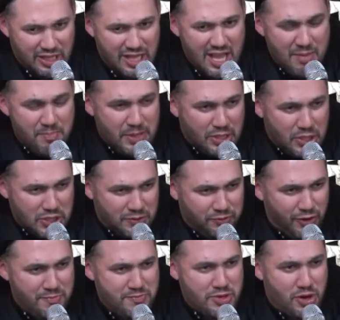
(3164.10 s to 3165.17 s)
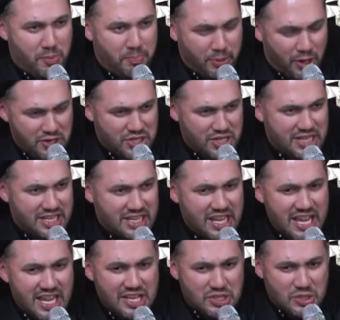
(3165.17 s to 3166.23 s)
because from your progeny
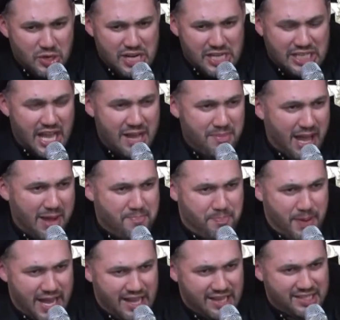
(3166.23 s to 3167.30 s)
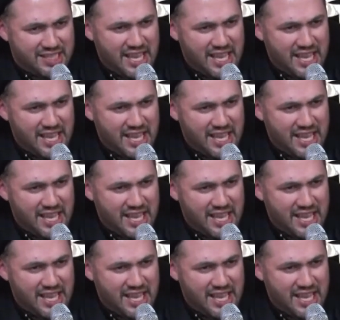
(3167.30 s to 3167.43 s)
is going to come Abbas